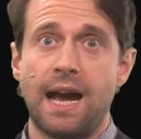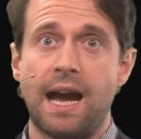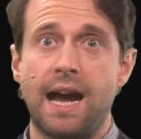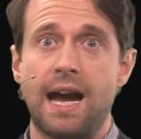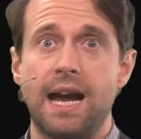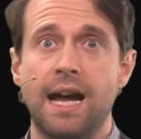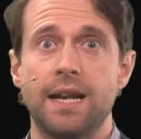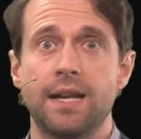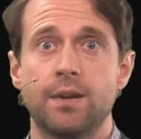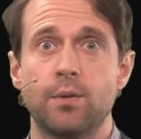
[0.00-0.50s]

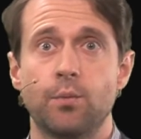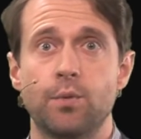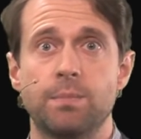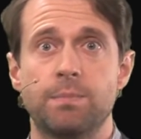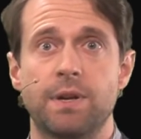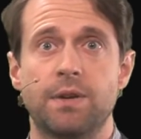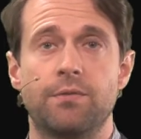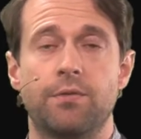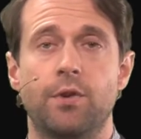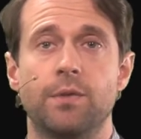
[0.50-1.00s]
And we
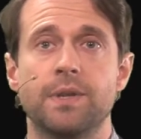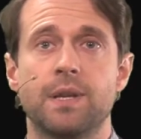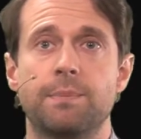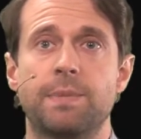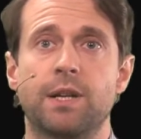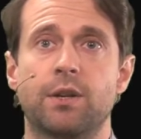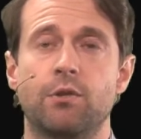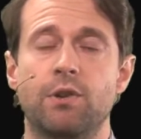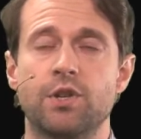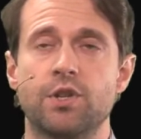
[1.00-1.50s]
perform the
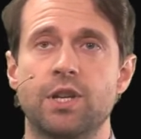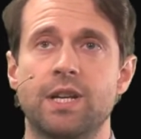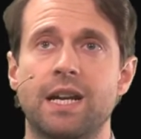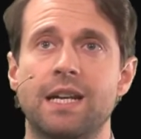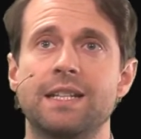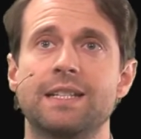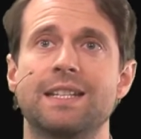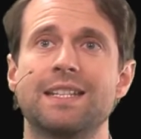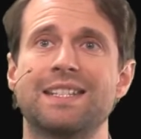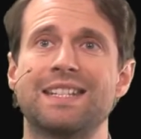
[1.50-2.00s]
percolation
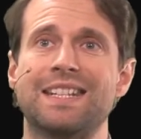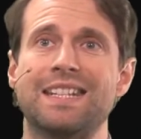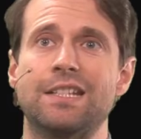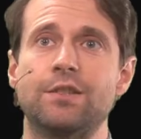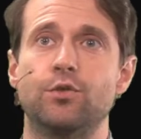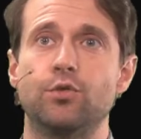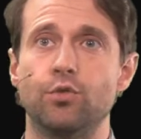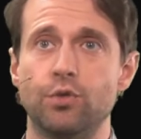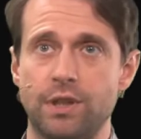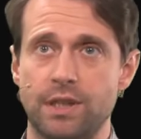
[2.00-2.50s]
analysis
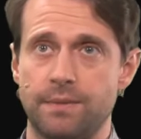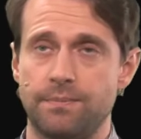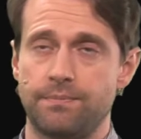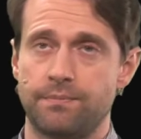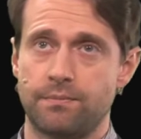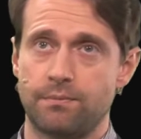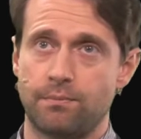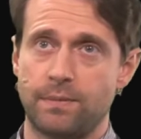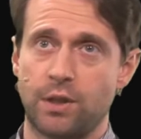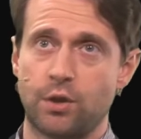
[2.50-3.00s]
in 2D,
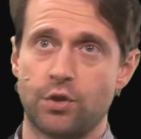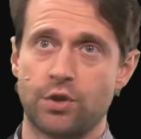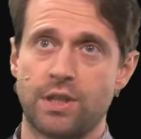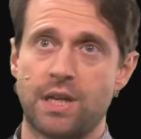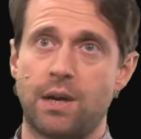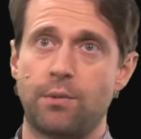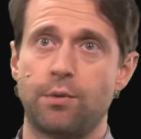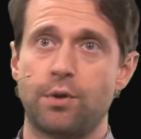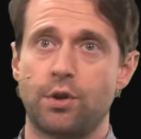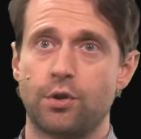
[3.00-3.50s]
because
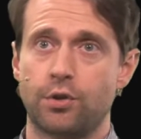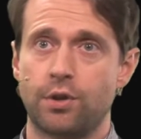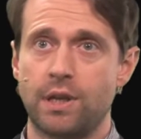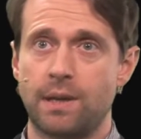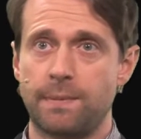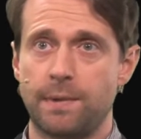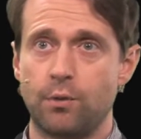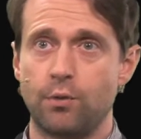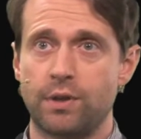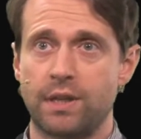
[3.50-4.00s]
now we're not going
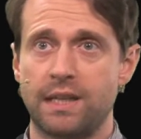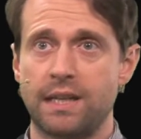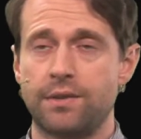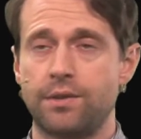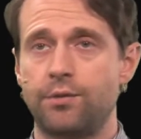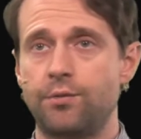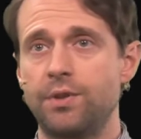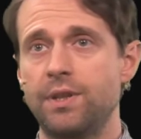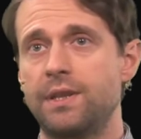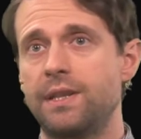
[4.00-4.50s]
to be looking at
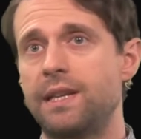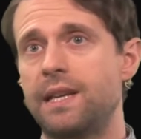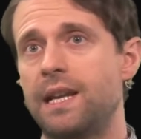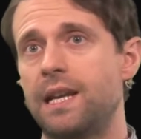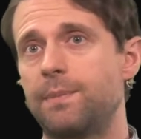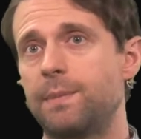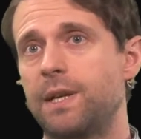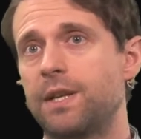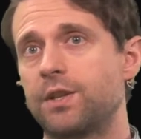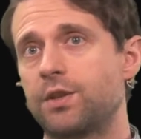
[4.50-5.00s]
3D
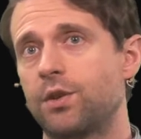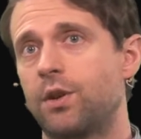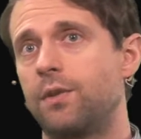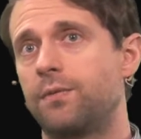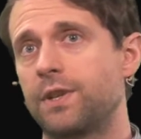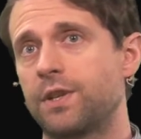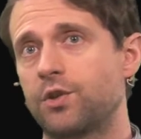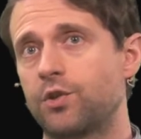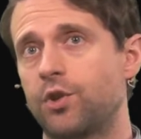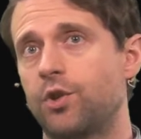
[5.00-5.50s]
elements
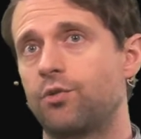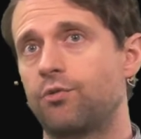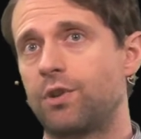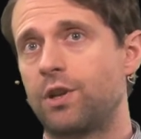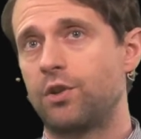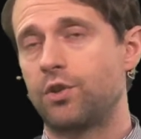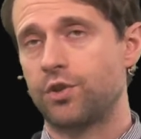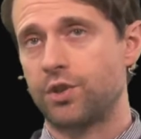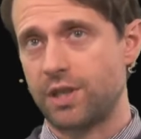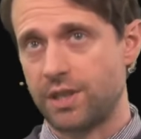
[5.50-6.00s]
of a strong
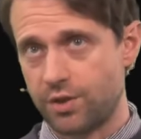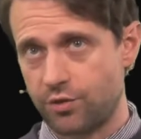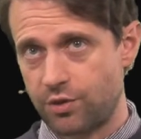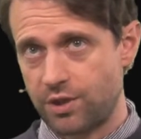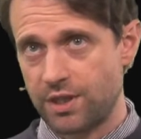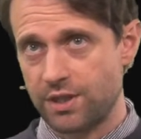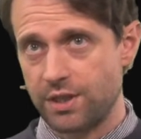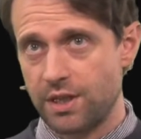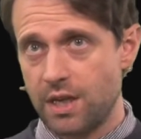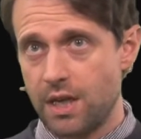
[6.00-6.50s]
Reynolds shear
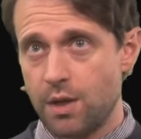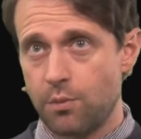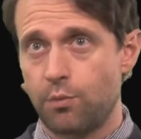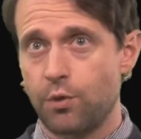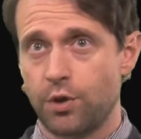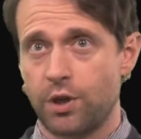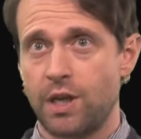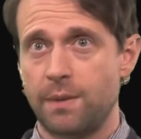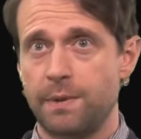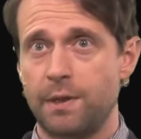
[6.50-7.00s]
stress.
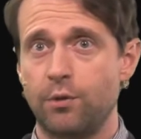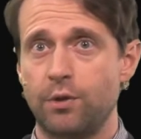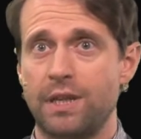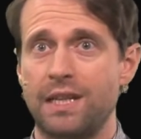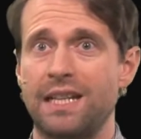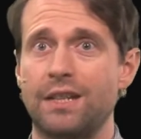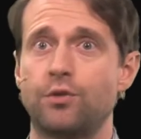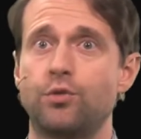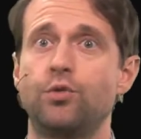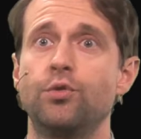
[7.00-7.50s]
We're going to be
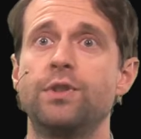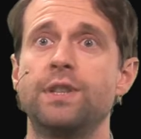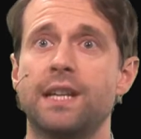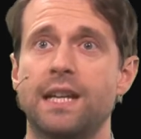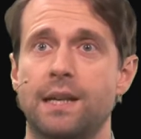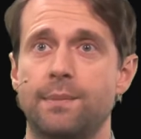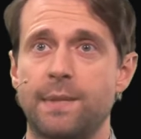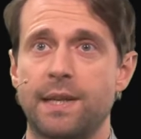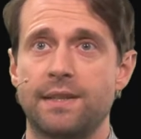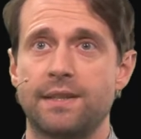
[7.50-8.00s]
looking at 2D
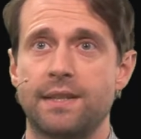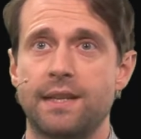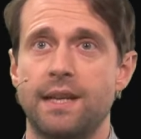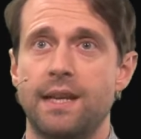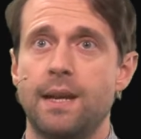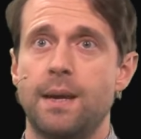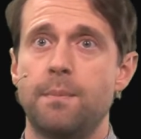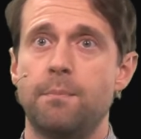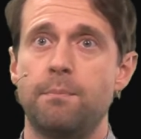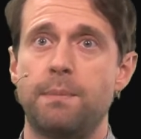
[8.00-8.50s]
elements,
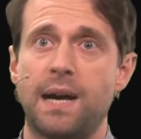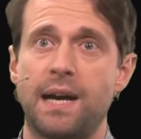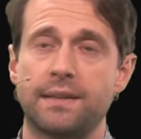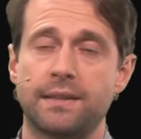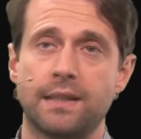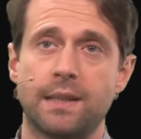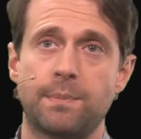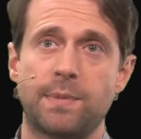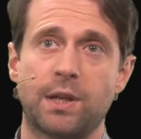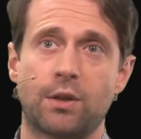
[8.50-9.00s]
but
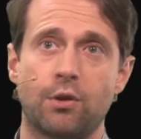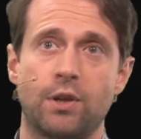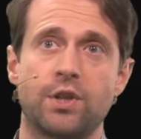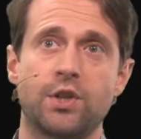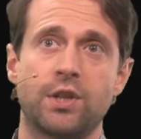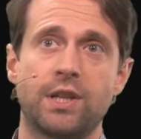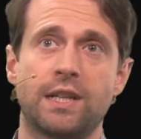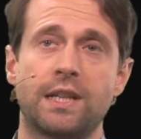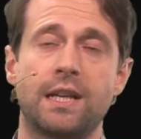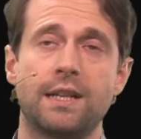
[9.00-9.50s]
the
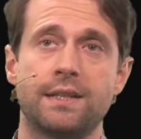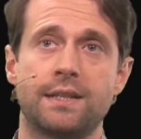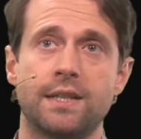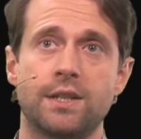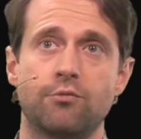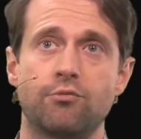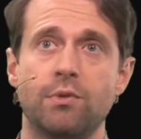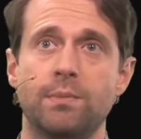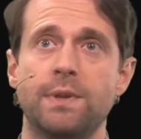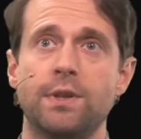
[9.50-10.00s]
percolation
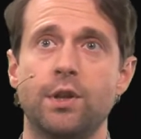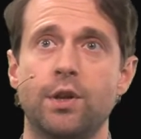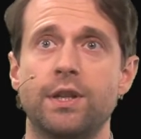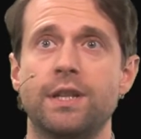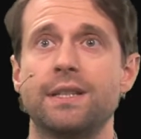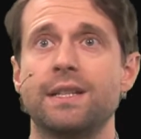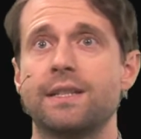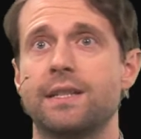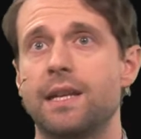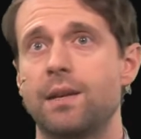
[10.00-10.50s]
analysis will be done
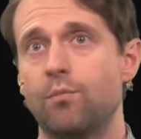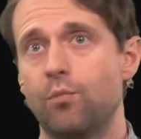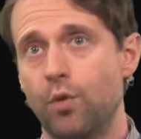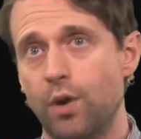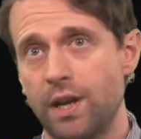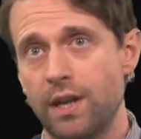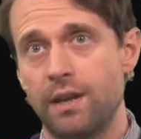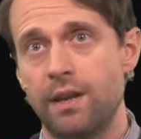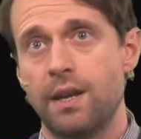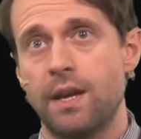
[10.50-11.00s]
in the same
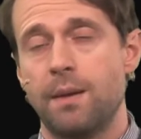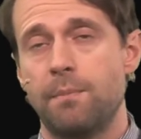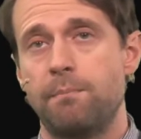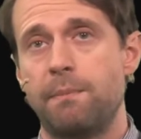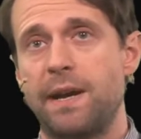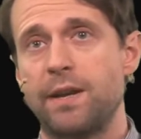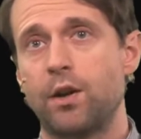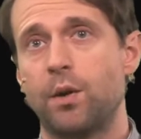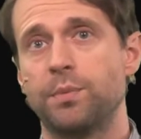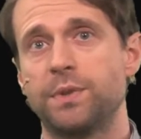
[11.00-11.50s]
way
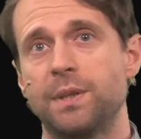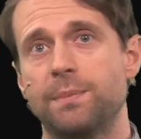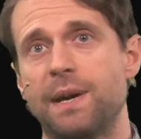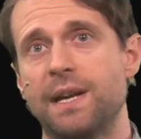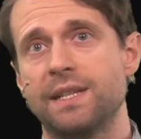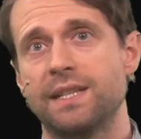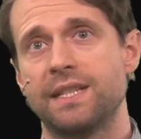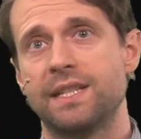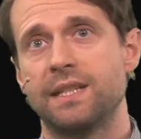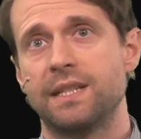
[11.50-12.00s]
by
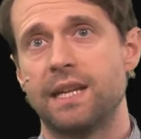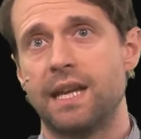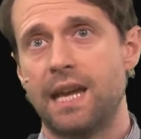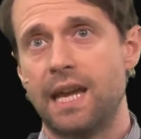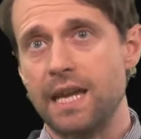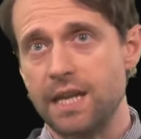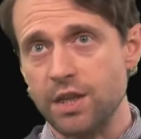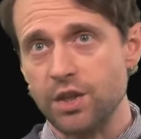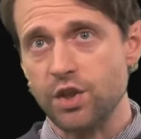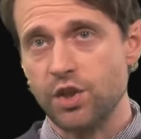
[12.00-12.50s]
optimizing
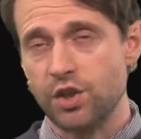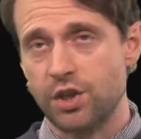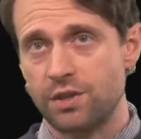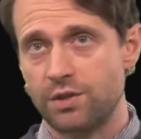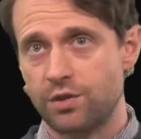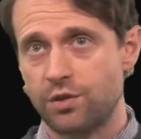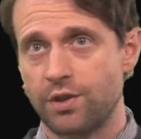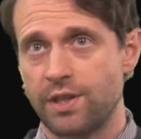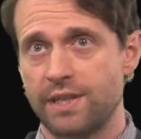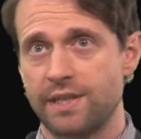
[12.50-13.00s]
H,
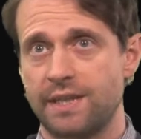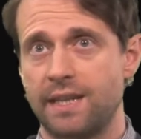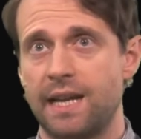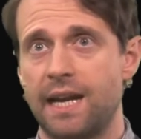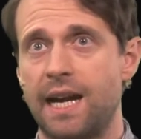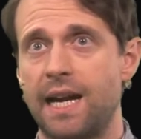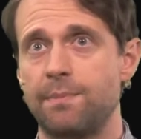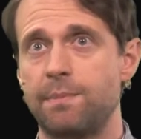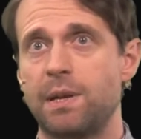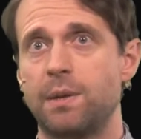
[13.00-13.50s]
so that's the
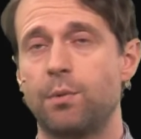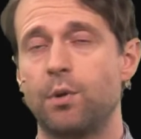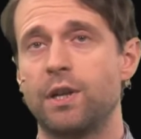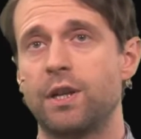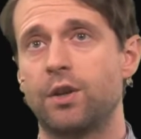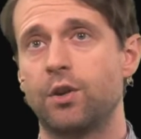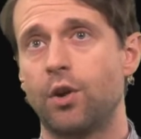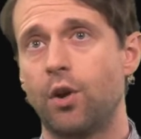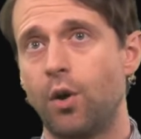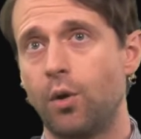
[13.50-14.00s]

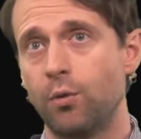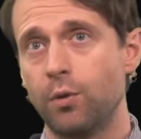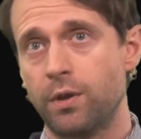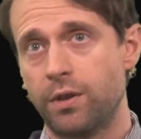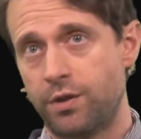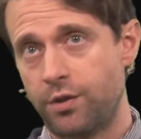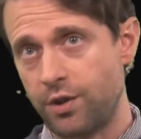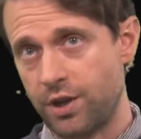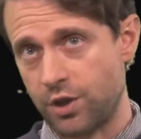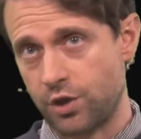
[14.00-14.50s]
hyperbolic hole
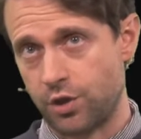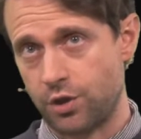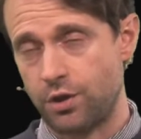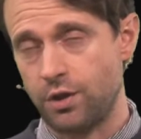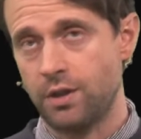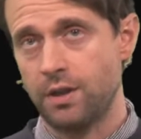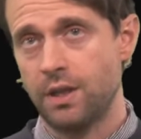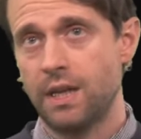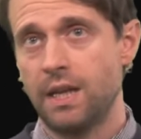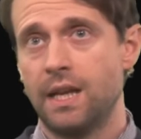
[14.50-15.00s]

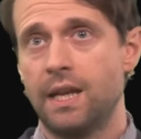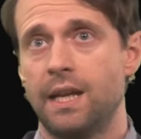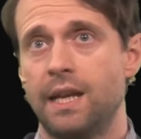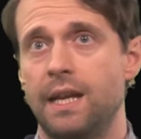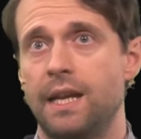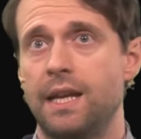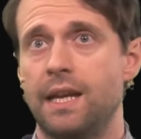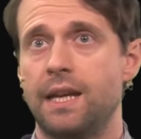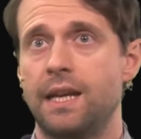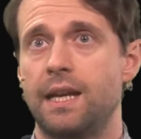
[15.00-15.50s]
threshold,
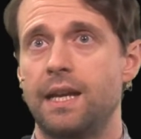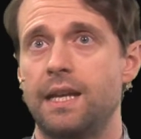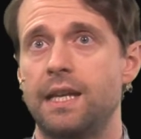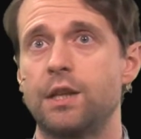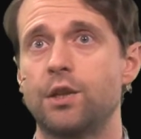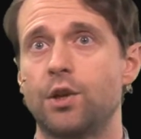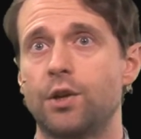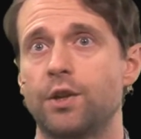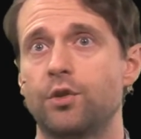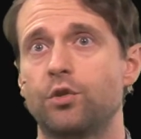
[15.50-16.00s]

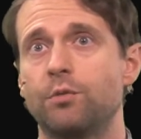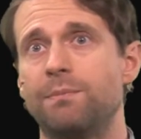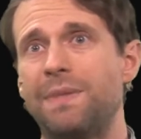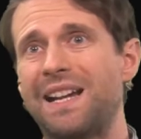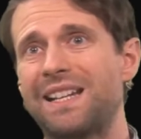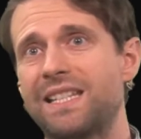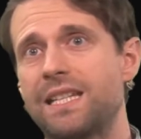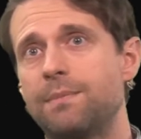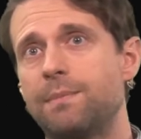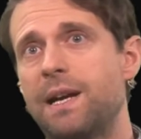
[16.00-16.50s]
in order to
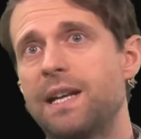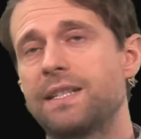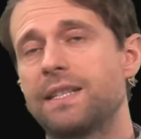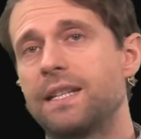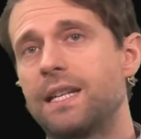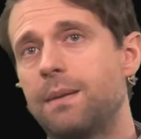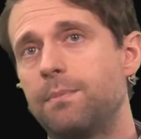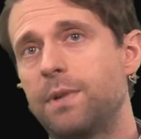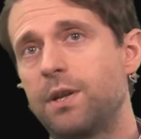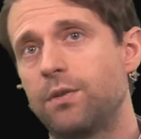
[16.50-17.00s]
maximize the
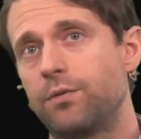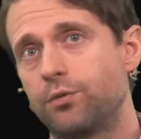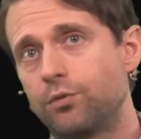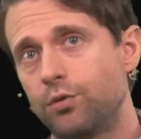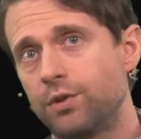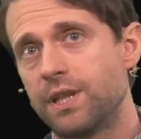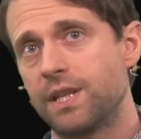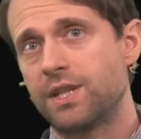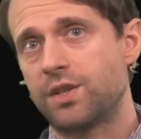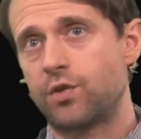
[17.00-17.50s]
number of
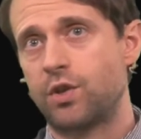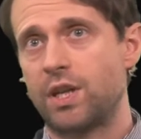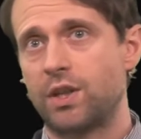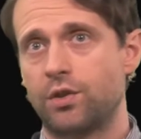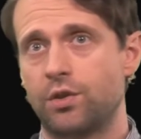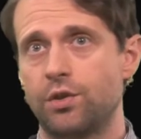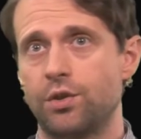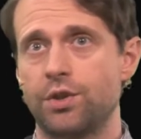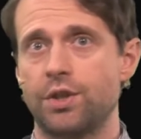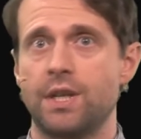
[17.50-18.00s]
2D
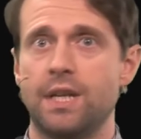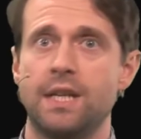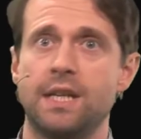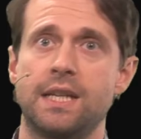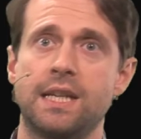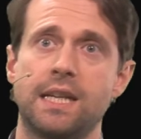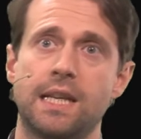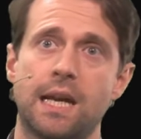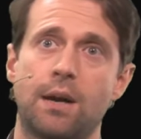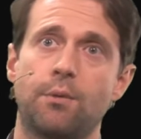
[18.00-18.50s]
structures
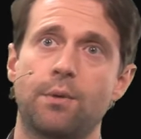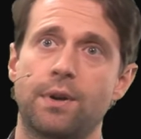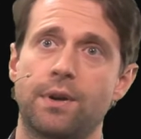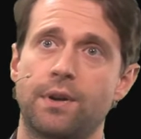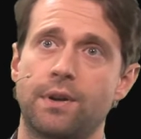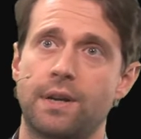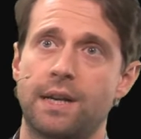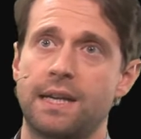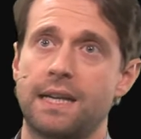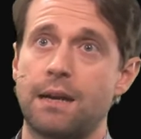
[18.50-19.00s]
in
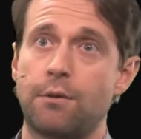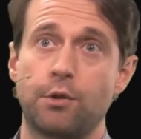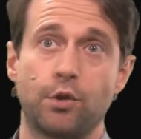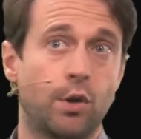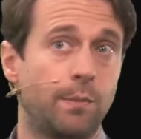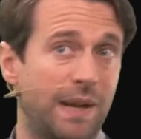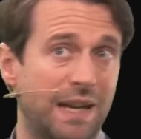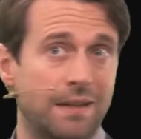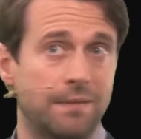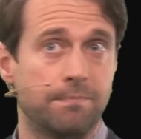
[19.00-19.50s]
our
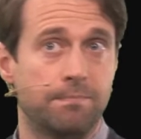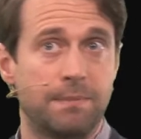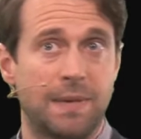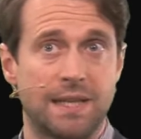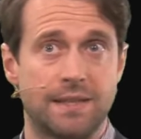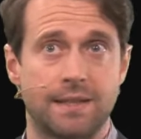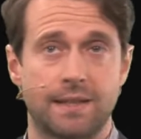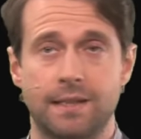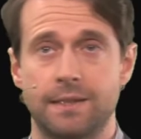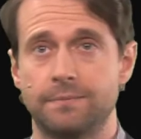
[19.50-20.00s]
domain,
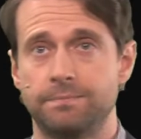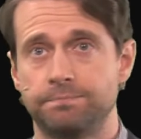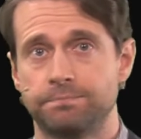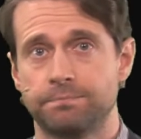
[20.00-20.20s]
basically.